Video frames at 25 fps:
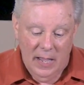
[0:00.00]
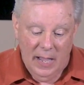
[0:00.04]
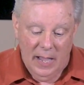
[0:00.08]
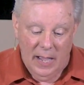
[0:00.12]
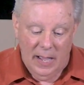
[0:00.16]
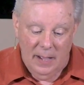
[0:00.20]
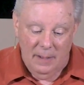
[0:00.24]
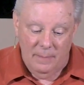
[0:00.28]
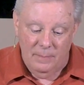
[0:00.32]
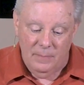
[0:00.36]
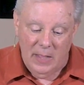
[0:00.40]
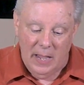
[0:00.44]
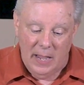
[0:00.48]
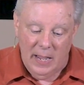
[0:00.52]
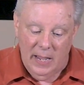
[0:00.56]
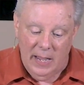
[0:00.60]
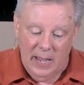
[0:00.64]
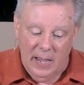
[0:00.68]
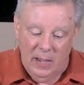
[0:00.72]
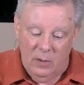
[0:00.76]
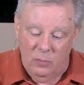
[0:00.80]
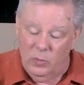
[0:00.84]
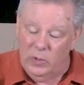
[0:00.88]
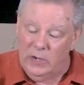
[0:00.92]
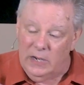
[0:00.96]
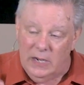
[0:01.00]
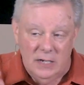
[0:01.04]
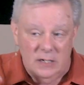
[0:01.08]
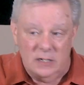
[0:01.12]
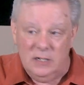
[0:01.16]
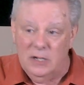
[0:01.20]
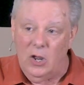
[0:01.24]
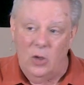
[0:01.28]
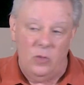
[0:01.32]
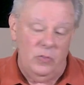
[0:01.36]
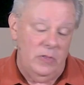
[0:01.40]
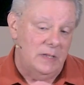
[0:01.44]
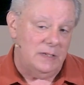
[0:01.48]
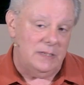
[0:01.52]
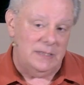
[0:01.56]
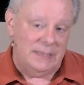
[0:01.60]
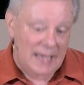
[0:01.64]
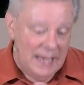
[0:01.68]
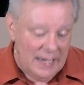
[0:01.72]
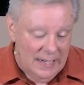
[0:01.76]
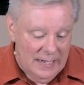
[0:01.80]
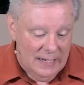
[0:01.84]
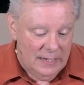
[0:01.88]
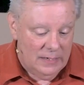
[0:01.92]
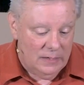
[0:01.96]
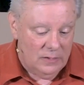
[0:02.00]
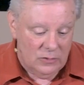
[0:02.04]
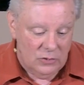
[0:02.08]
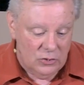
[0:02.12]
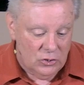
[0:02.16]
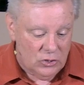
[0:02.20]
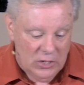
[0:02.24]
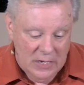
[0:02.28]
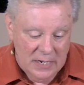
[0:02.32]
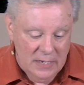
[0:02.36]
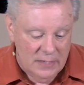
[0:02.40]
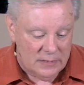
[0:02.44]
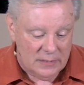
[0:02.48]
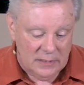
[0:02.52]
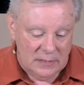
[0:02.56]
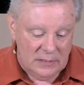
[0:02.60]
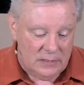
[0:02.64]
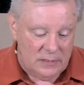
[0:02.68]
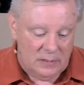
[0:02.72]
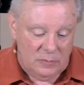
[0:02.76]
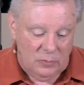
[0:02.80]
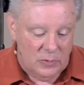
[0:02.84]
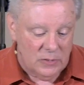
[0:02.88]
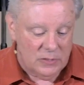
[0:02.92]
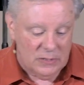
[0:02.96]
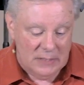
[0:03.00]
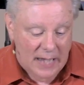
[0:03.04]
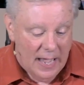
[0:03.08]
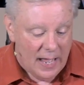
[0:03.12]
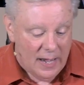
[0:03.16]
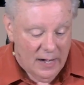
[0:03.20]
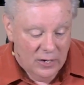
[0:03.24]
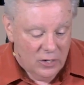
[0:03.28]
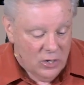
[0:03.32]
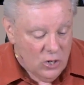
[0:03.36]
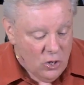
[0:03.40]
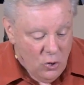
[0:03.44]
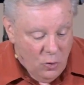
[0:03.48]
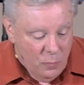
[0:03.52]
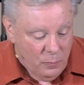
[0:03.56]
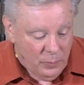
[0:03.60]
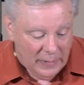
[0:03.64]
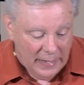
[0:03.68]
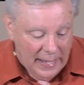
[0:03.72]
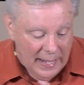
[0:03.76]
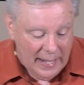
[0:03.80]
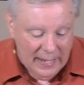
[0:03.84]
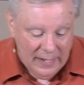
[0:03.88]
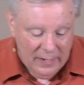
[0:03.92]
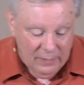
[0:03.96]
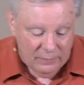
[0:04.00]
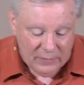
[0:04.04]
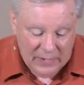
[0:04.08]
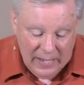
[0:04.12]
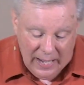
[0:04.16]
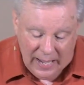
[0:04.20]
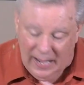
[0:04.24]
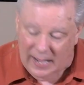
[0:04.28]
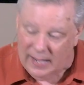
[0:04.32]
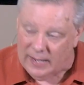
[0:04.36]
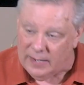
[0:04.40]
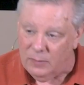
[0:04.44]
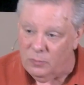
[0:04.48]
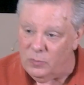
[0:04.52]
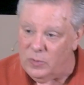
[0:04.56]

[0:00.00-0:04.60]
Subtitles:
And we need to know that sending Jesus was not a new plan of God.